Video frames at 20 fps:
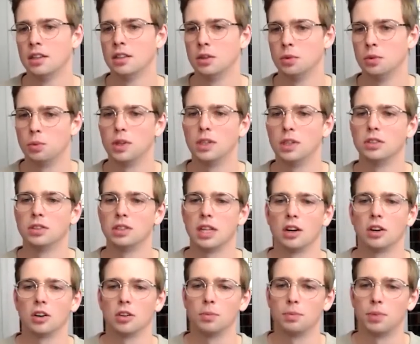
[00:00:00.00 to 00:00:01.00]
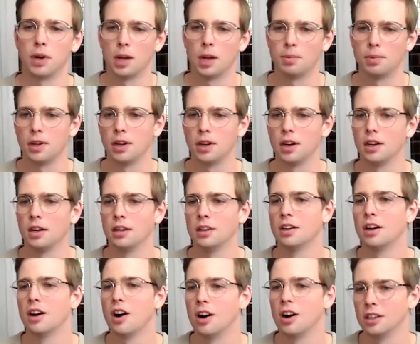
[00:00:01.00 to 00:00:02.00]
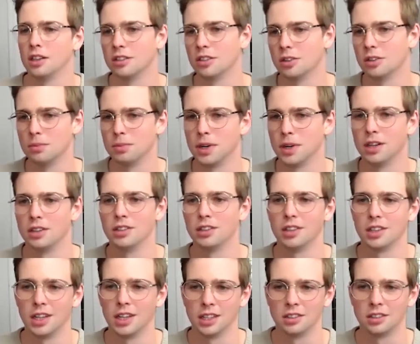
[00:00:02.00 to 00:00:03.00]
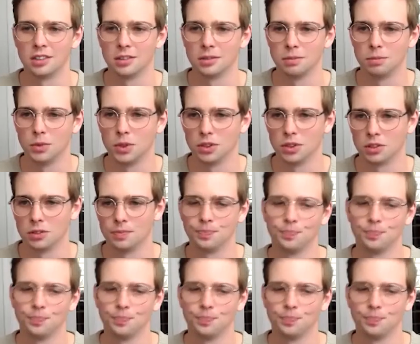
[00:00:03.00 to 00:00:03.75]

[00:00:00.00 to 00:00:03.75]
the wheels that are on PyPI aren't compiled against Moozle.